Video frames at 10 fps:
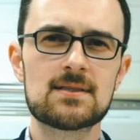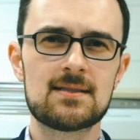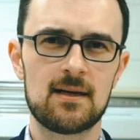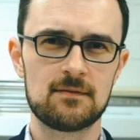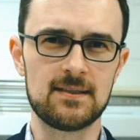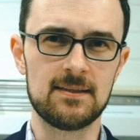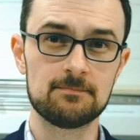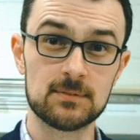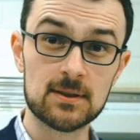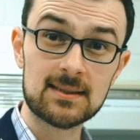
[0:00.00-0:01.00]
Tufte,
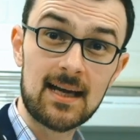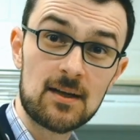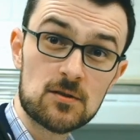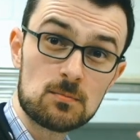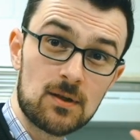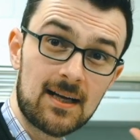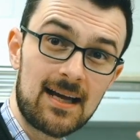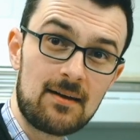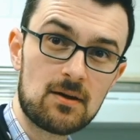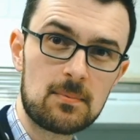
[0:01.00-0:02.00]
you know the guy whose book I
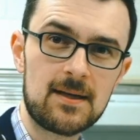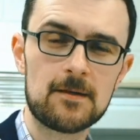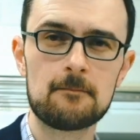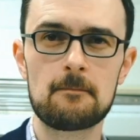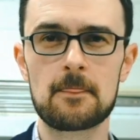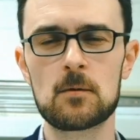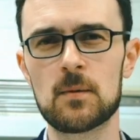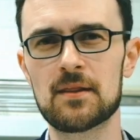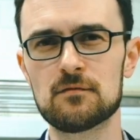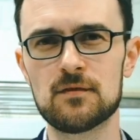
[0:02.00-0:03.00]
have up here?
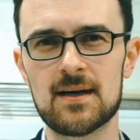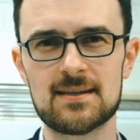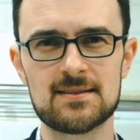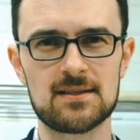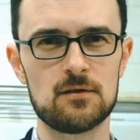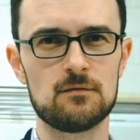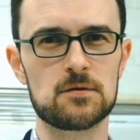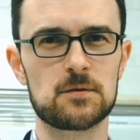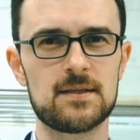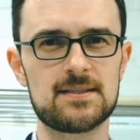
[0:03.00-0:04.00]
One of the fathers of
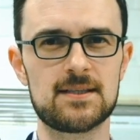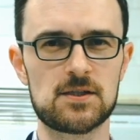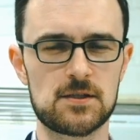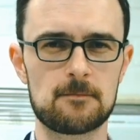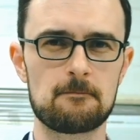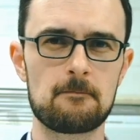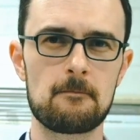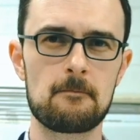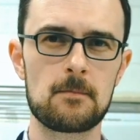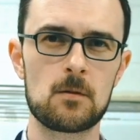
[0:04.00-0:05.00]
visualization,
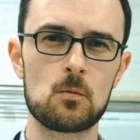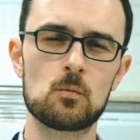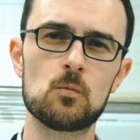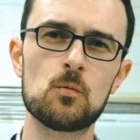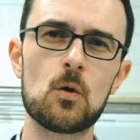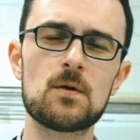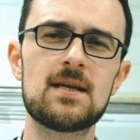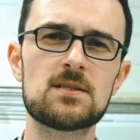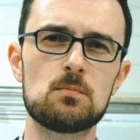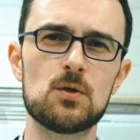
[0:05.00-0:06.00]
wrote
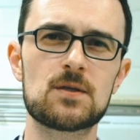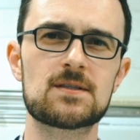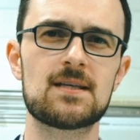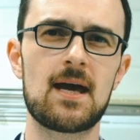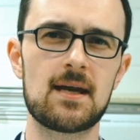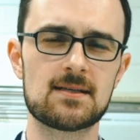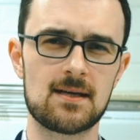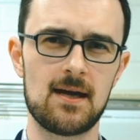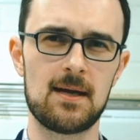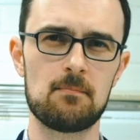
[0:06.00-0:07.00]
his books at a
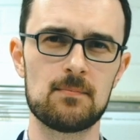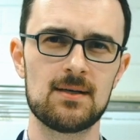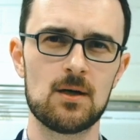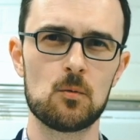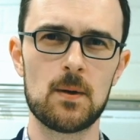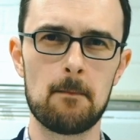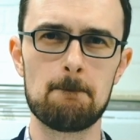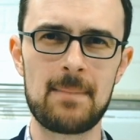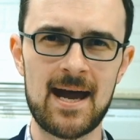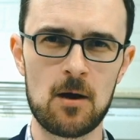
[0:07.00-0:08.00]
time when
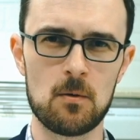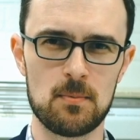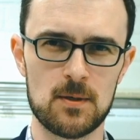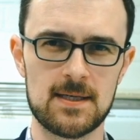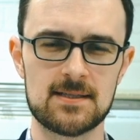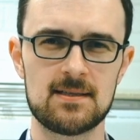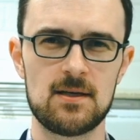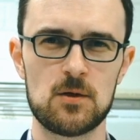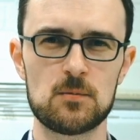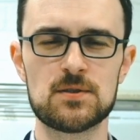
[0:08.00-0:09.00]
PowerPoint
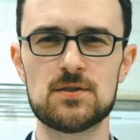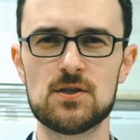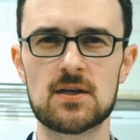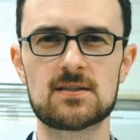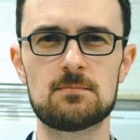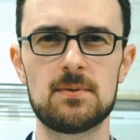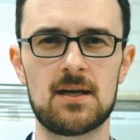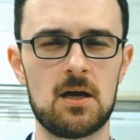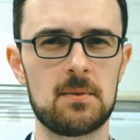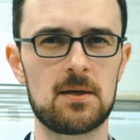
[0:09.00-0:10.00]
was just
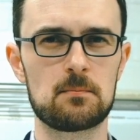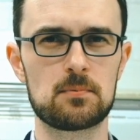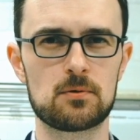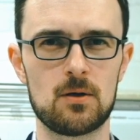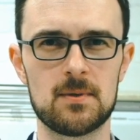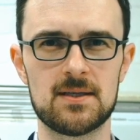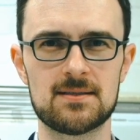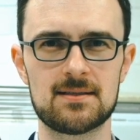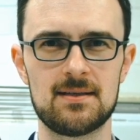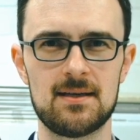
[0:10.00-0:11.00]
becoming
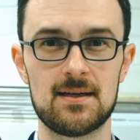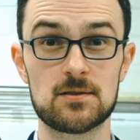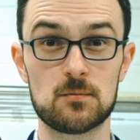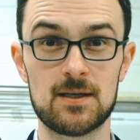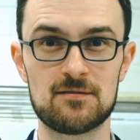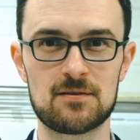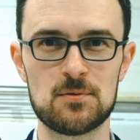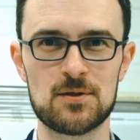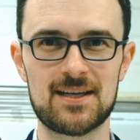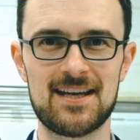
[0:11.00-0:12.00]
prominent as a way of
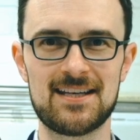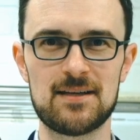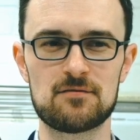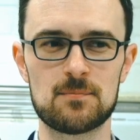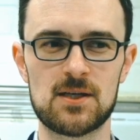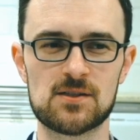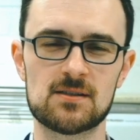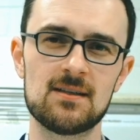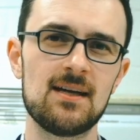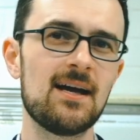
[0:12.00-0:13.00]
communicating information.